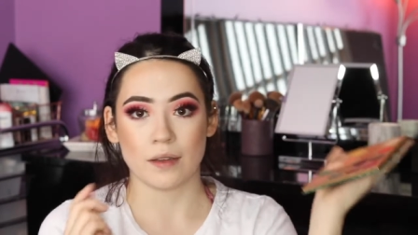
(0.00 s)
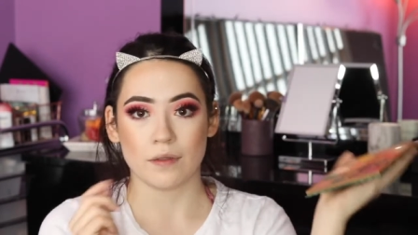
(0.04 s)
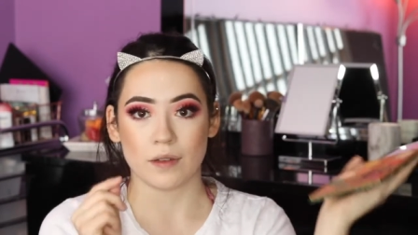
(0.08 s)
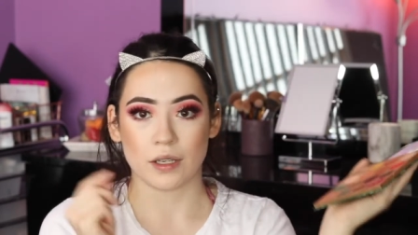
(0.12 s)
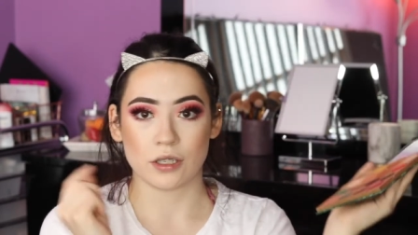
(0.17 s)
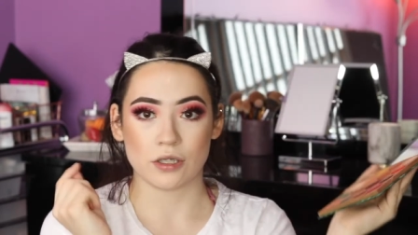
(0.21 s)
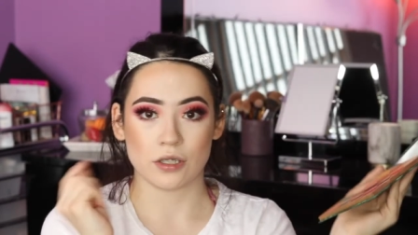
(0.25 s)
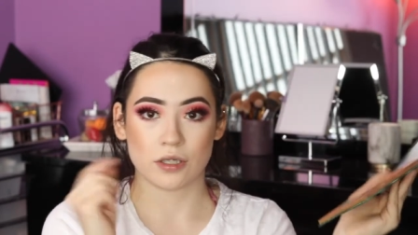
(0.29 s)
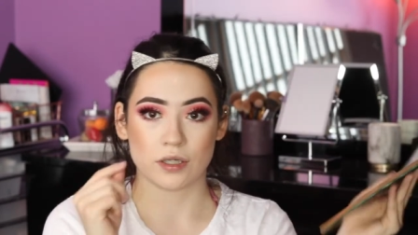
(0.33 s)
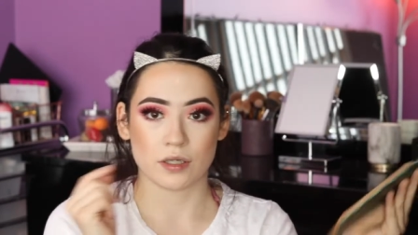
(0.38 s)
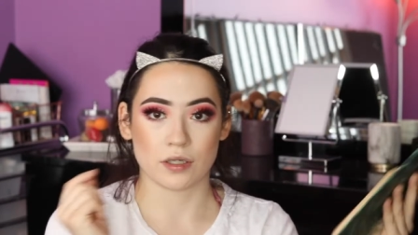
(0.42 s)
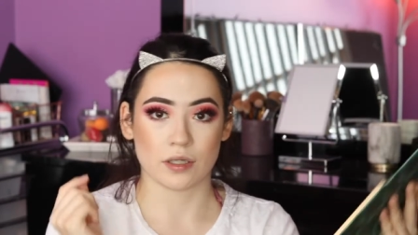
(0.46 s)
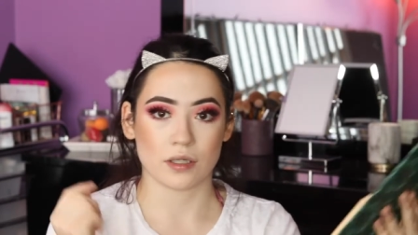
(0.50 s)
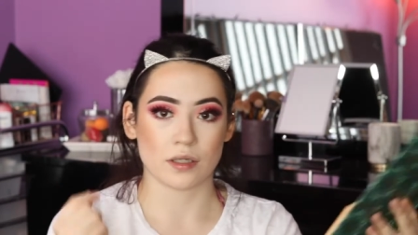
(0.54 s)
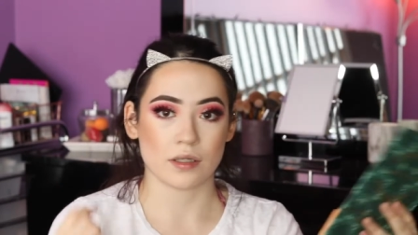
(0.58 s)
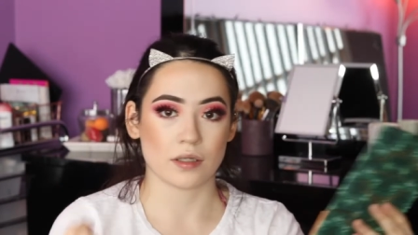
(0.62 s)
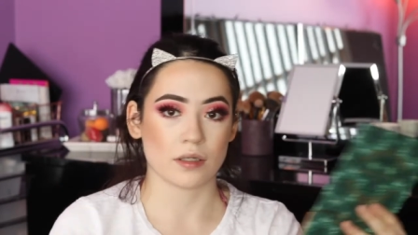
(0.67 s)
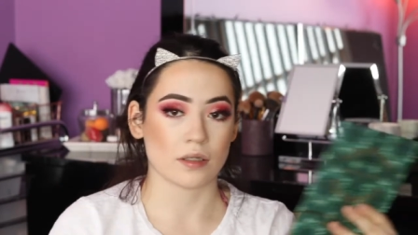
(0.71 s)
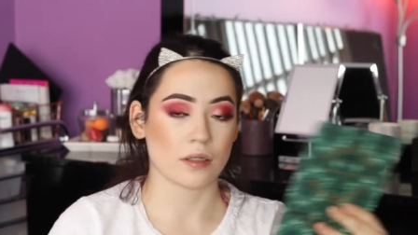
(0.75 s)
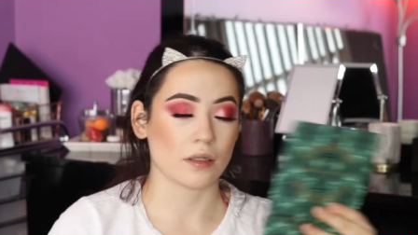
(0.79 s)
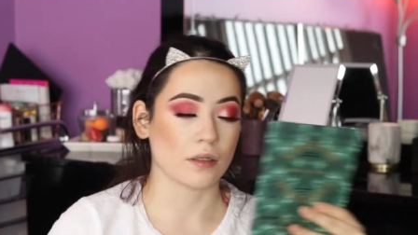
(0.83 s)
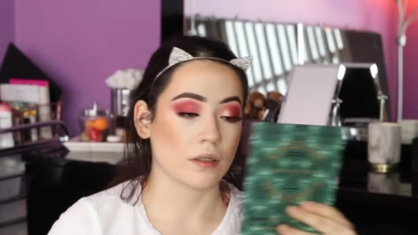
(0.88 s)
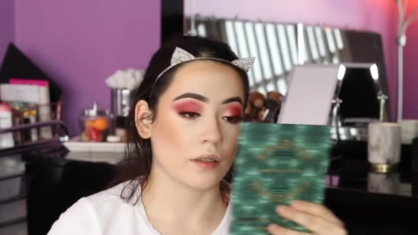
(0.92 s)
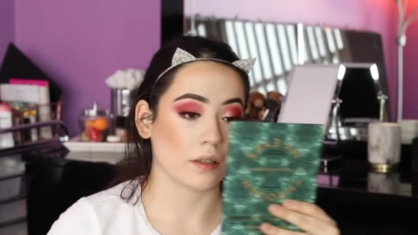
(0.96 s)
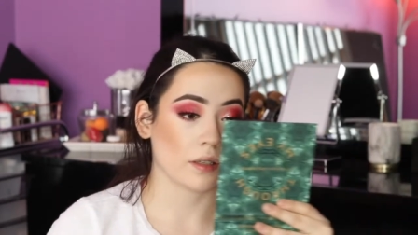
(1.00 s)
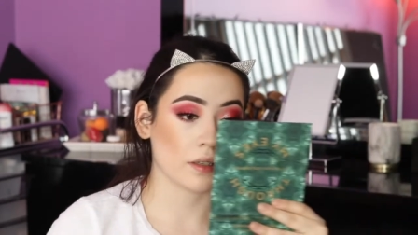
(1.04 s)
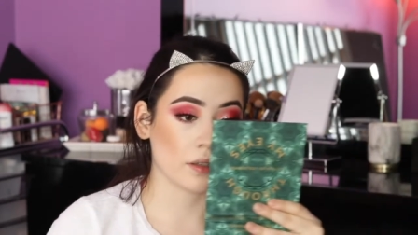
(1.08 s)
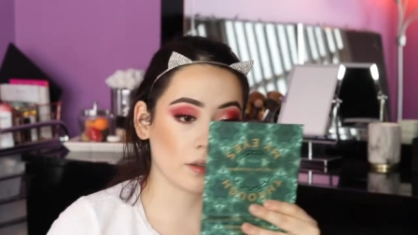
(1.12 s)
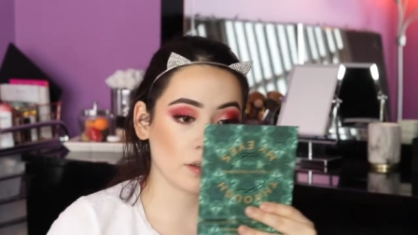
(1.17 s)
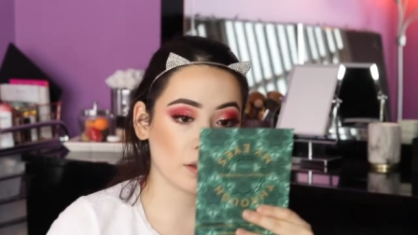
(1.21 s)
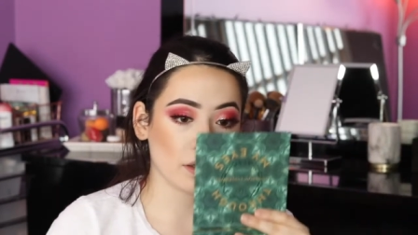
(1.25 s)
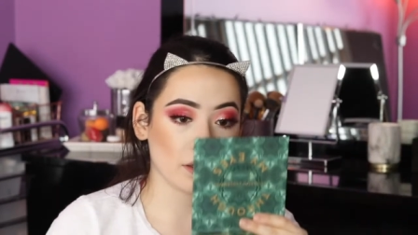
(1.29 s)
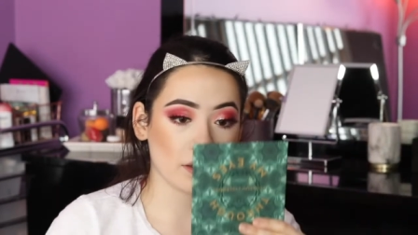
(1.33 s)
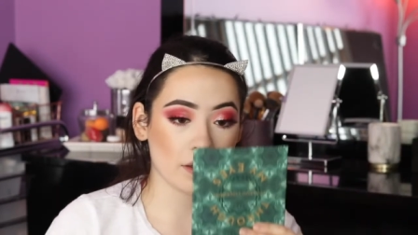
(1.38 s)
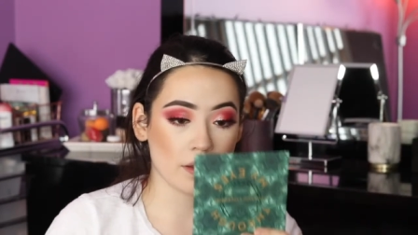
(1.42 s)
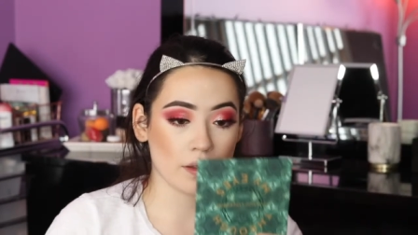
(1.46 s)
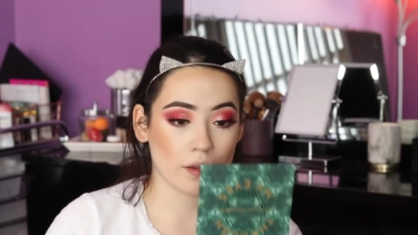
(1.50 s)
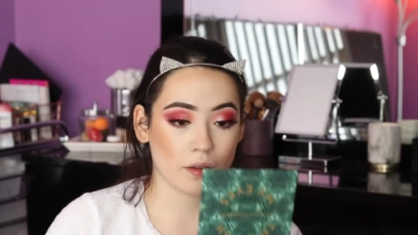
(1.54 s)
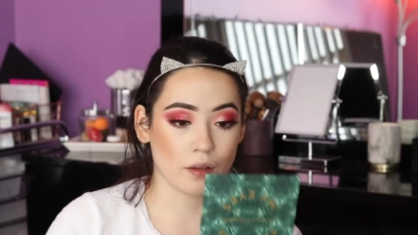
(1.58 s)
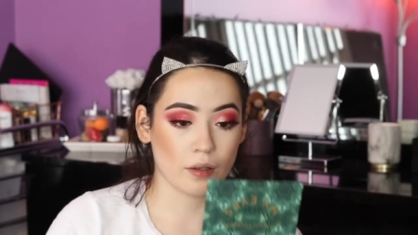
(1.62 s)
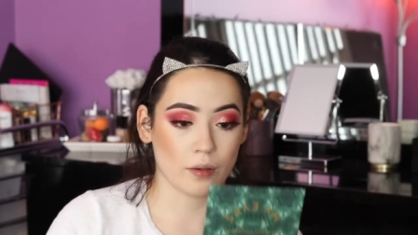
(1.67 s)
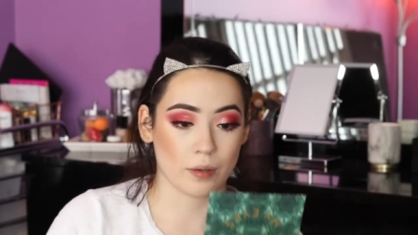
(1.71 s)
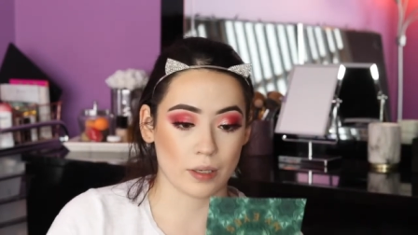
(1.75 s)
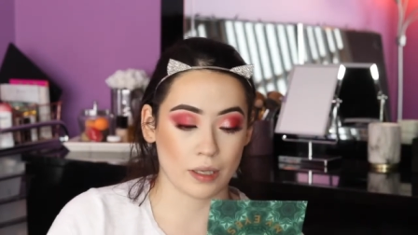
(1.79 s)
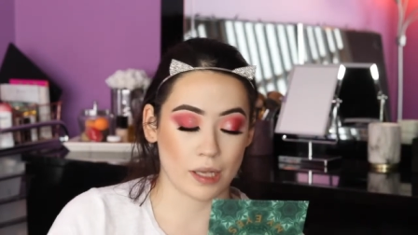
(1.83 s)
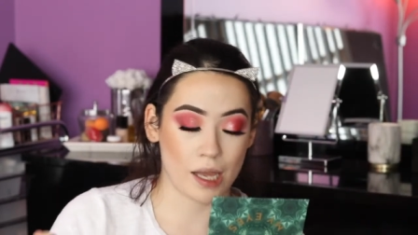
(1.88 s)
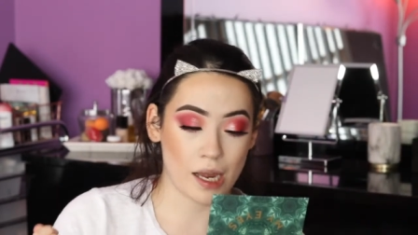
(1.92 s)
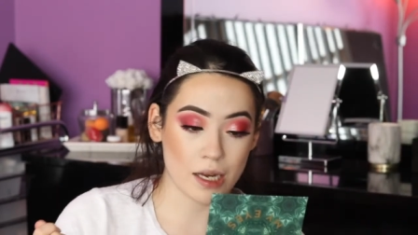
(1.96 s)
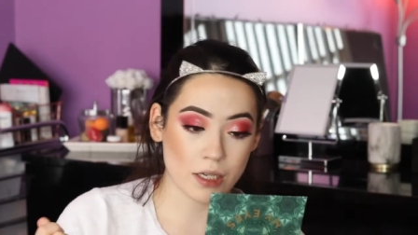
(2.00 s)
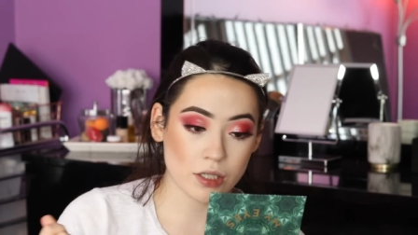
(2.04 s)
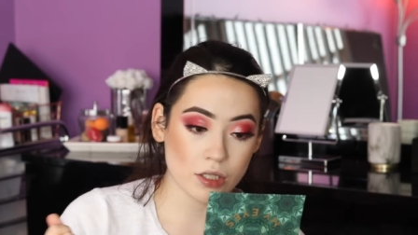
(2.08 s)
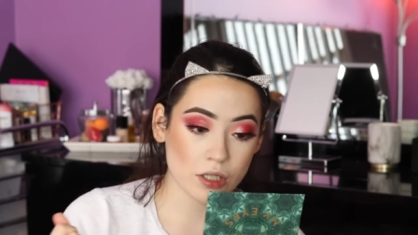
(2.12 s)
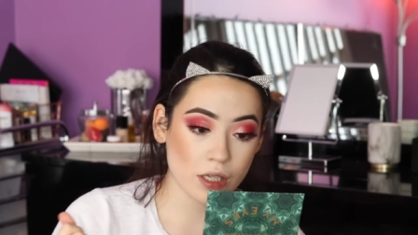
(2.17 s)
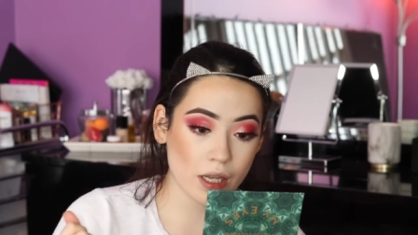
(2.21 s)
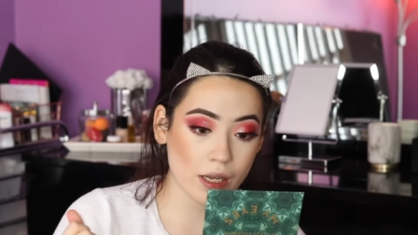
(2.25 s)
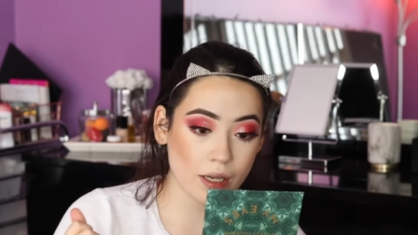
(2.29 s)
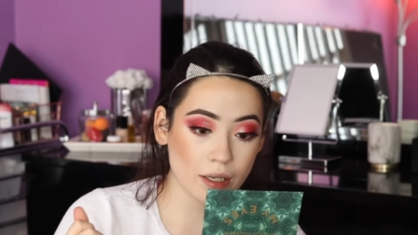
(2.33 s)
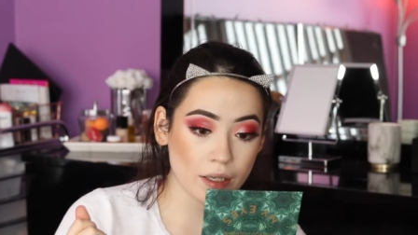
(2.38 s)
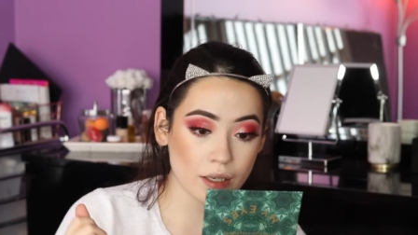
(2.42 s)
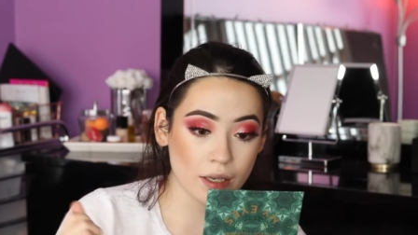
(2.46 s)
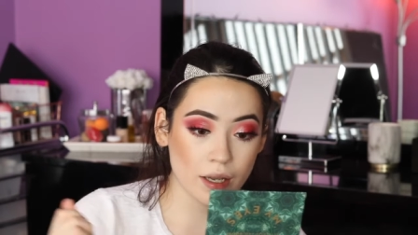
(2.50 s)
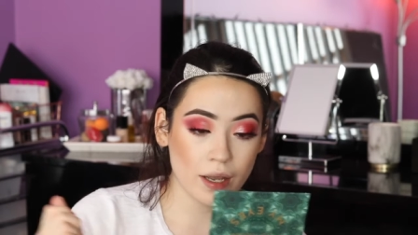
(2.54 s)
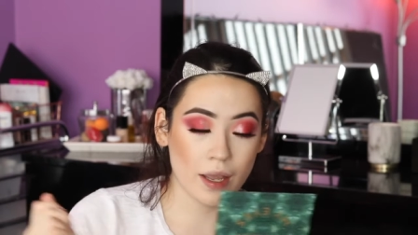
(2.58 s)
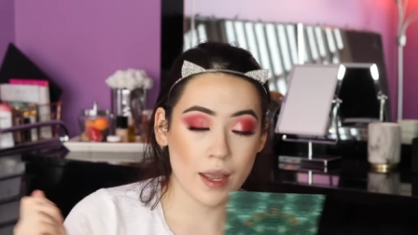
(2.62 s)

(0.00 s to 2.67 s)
I just dusted a little in the lower lash line.